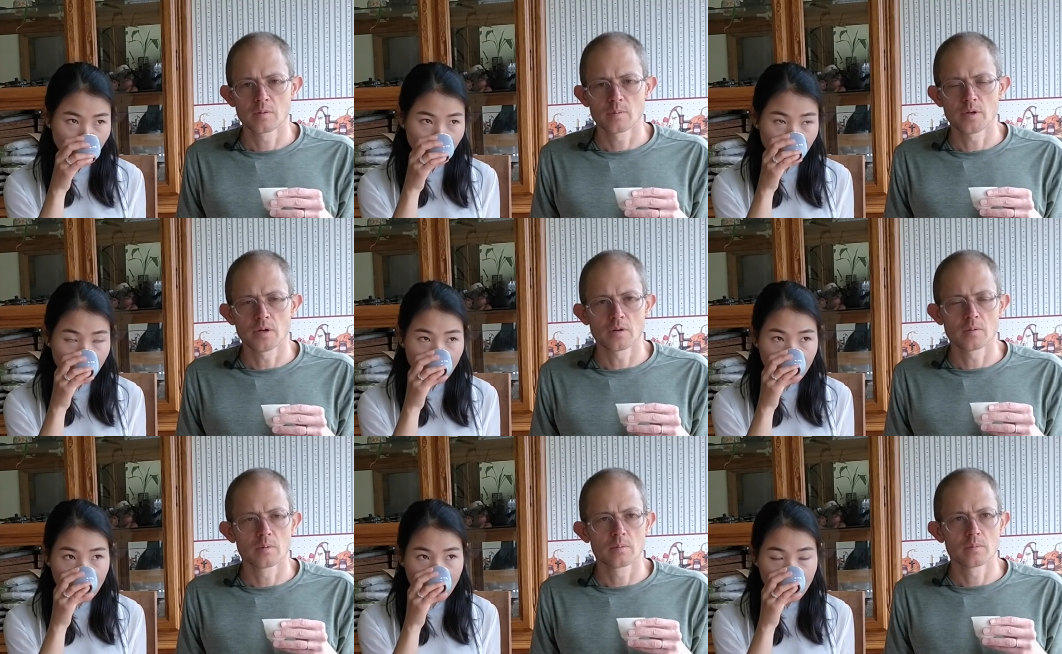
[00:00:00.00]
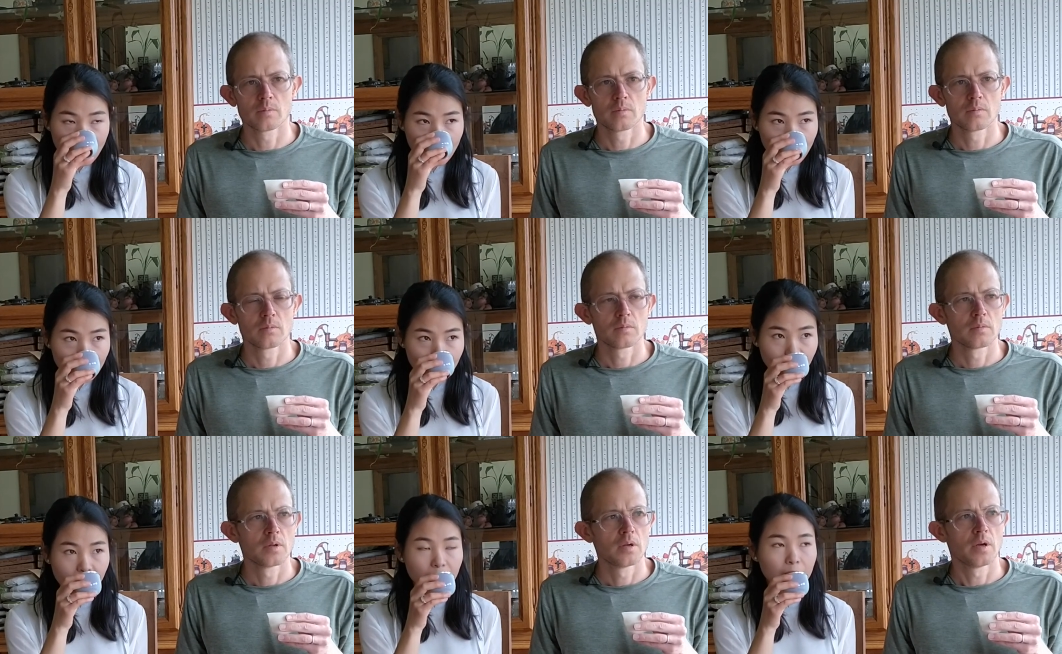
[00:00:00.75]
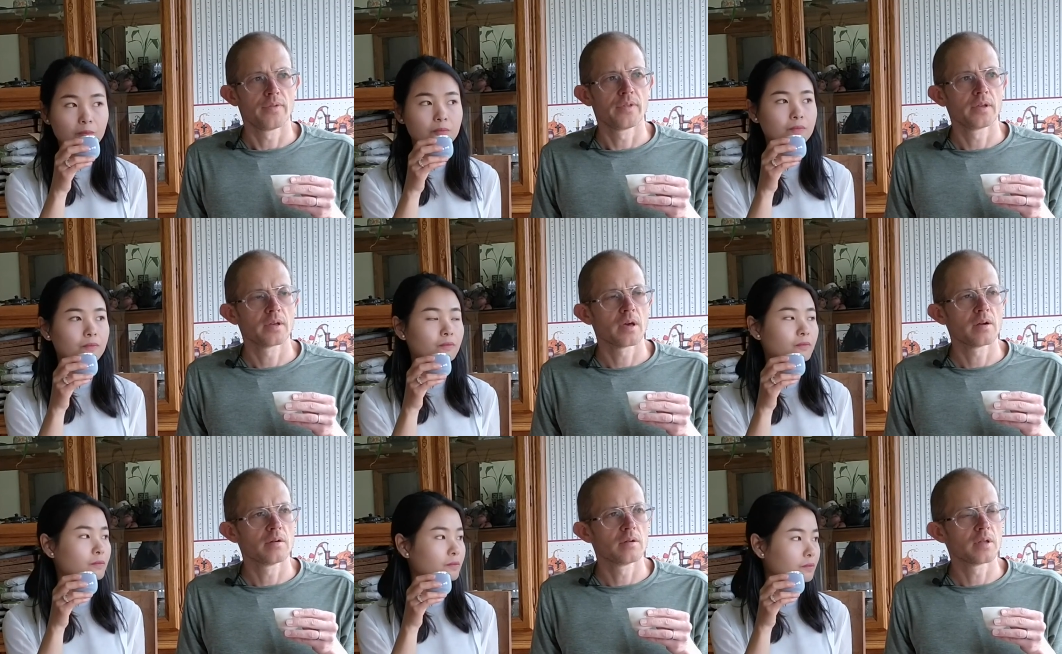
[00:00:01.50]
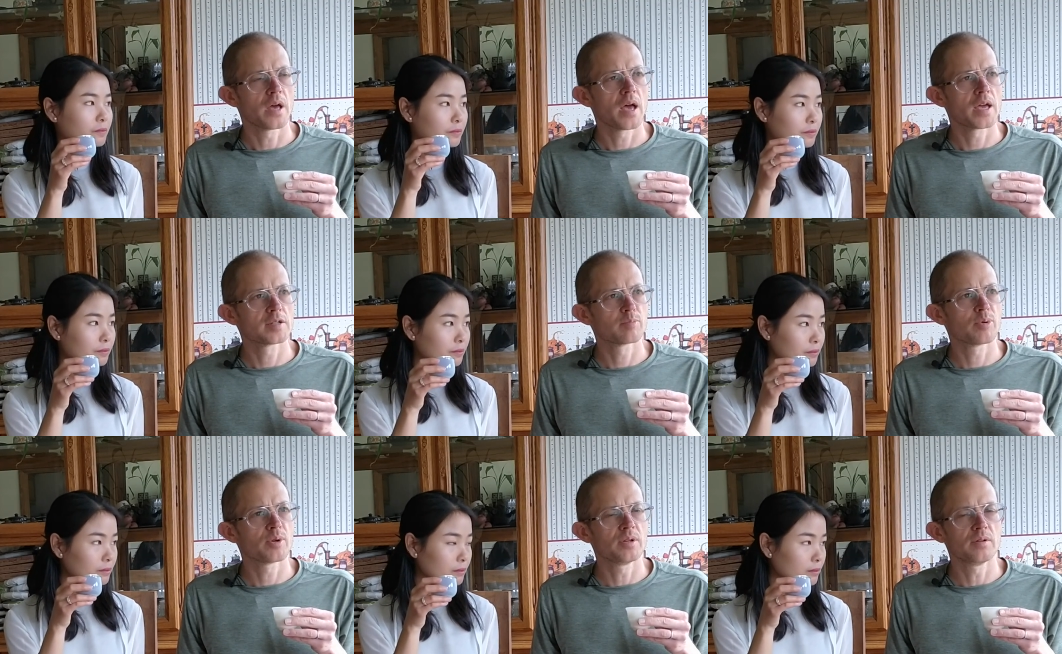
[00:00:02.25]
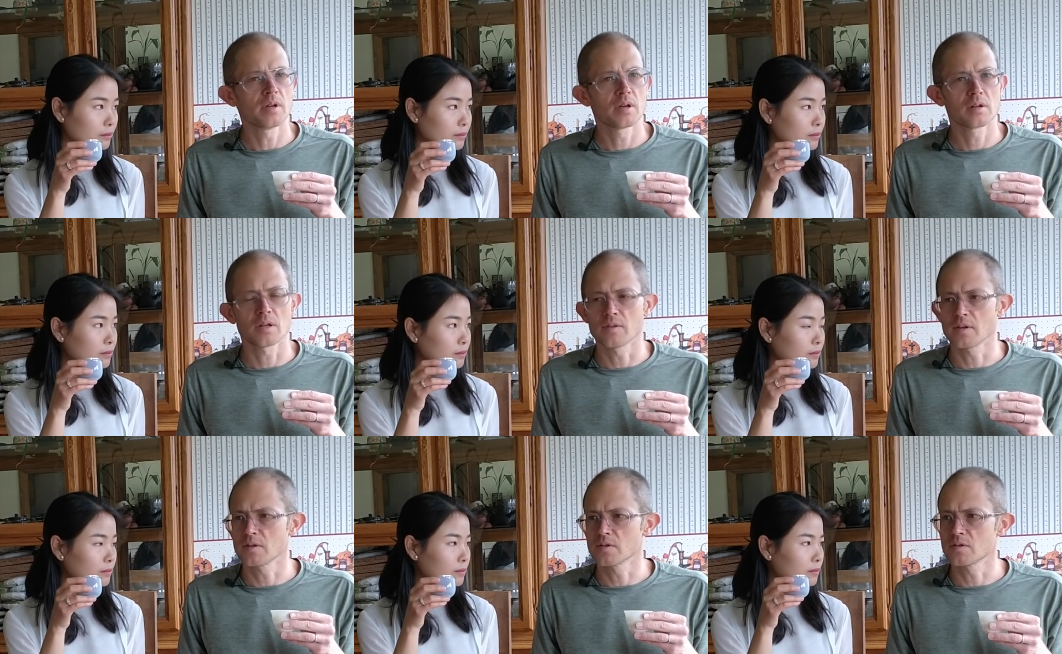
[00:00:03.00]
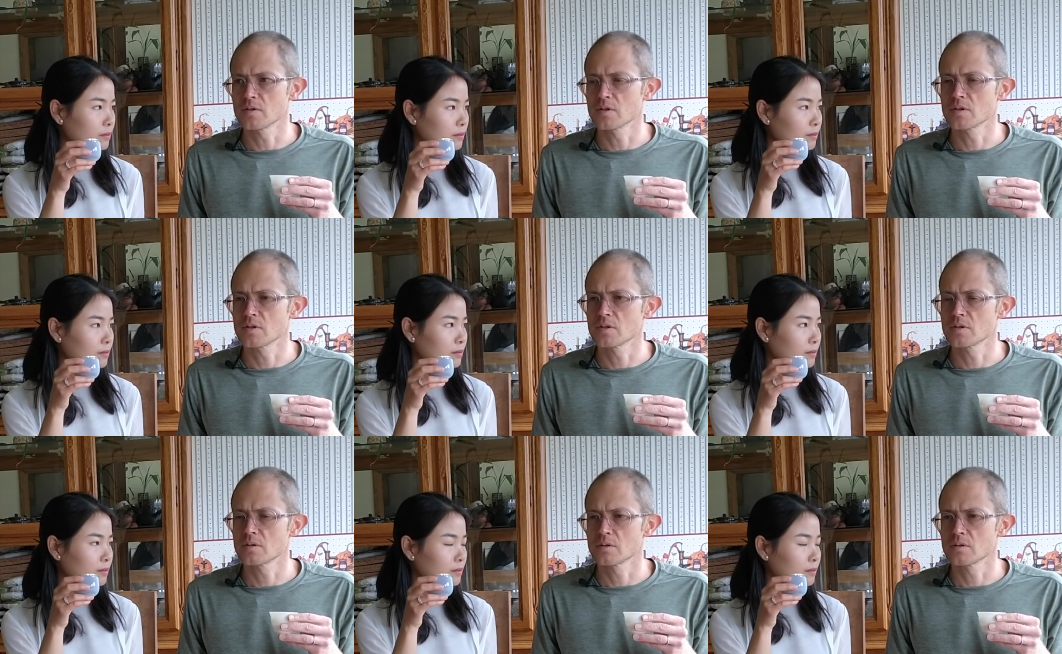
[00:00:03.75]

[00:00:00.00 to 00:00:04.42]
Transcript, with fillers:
Speaker 1: you know, I think, I don't know, the highest point in Yunnan, I think, is just,